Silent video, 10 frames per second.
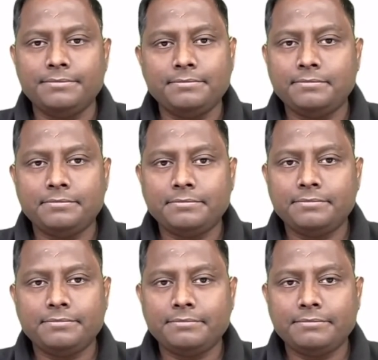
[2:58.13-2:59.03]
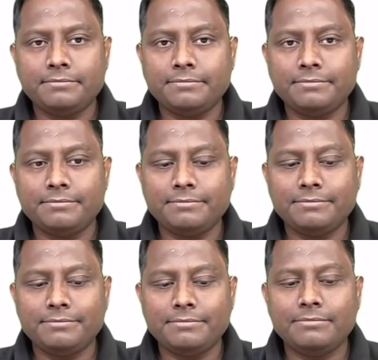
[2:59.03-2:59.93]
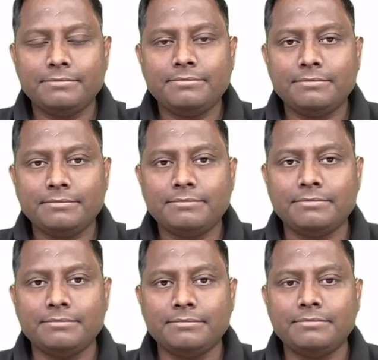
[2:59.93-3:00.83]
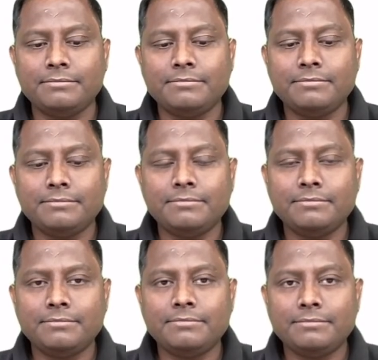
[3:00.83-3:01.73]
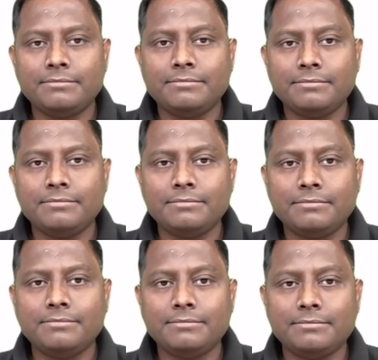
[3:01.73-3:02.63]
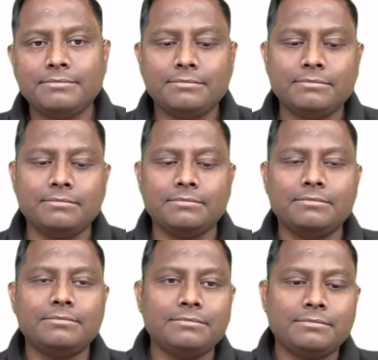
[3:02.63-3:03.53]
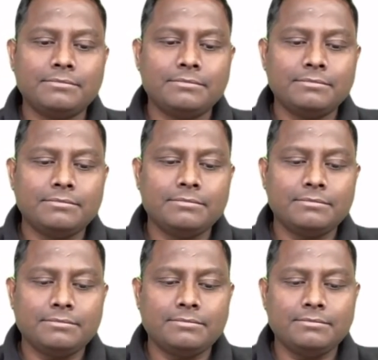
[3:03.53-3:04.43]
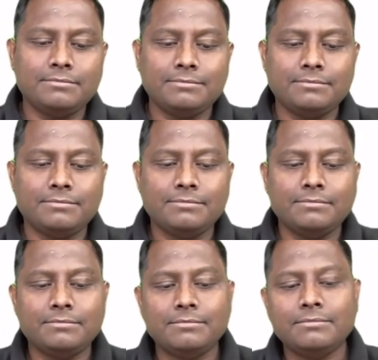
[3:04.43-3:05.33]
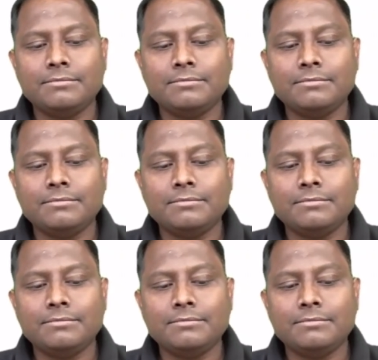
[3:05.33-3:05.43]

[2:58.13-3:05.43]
No words are spoken by the person on screen.